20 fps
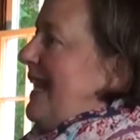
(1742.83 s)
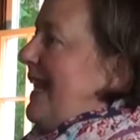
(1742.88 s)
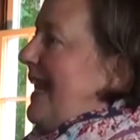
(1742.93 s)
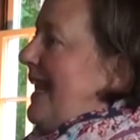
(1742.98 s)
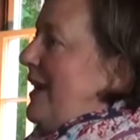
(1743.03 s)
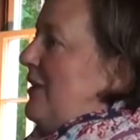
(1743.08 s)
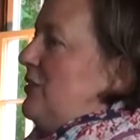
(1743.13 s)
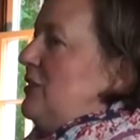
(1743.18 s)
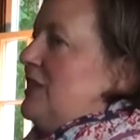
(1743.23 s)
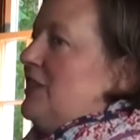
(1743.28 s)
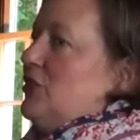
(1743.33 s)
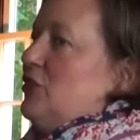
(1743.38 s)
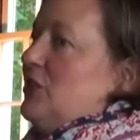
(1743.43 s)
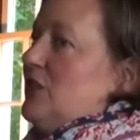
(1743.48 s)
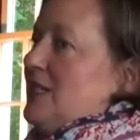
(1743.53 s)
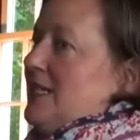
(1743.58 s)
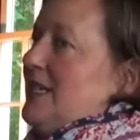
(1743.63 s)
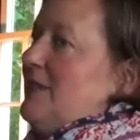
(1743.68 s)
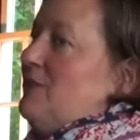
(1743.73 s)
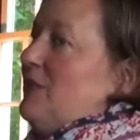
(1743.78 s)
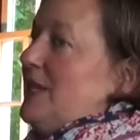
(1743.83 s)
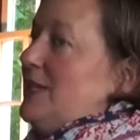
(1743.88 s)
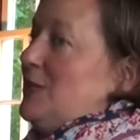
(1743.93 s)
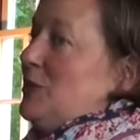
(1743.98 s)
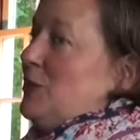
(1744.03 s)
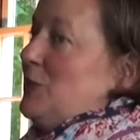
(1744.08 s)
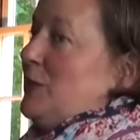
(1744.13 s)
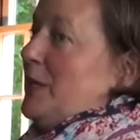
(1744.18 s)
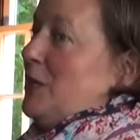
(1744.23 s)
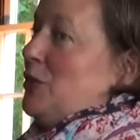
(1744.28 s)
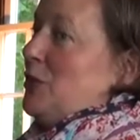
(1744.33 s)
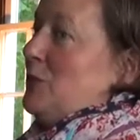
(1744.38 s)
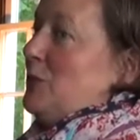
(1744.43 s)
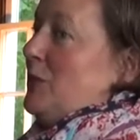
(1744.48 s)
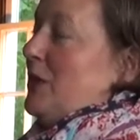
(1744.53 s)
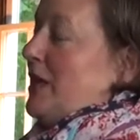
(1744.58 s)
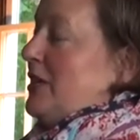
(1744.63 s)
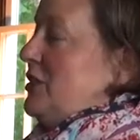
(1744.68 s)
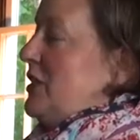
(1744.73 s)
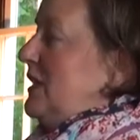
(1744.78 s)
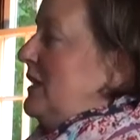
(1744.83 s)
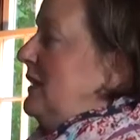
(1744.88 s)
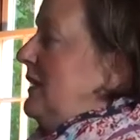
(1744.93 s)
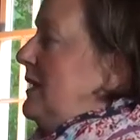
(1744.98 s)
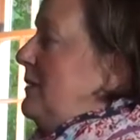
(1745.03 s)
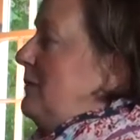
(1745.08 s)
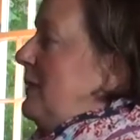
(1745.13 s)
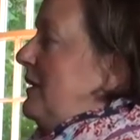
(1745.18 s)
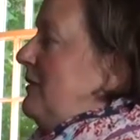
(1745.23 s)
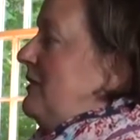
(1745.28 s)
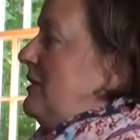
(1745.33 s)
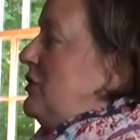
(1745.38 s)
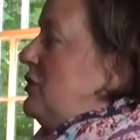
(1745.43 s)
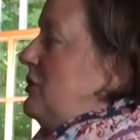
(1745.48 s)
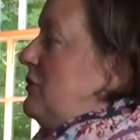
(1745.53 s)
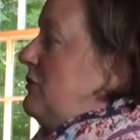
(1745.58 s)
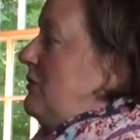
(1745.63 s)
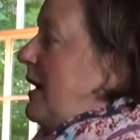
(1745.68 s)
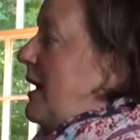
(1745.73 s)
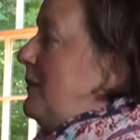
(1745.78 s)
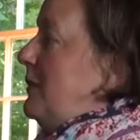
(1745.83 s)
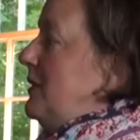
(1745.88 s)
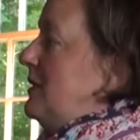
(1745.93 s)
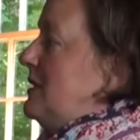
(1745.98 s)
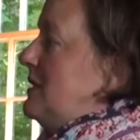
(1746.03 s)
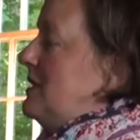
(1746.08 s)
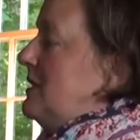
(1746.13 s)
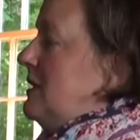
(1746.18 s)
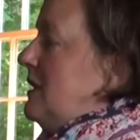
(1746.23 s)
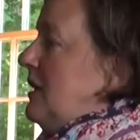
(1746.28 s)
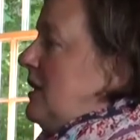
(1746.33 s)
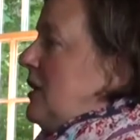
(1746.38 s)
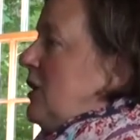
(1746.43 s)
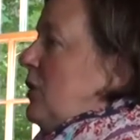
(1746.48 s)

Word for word: in a heritage seed restoration project led by Richard Roberts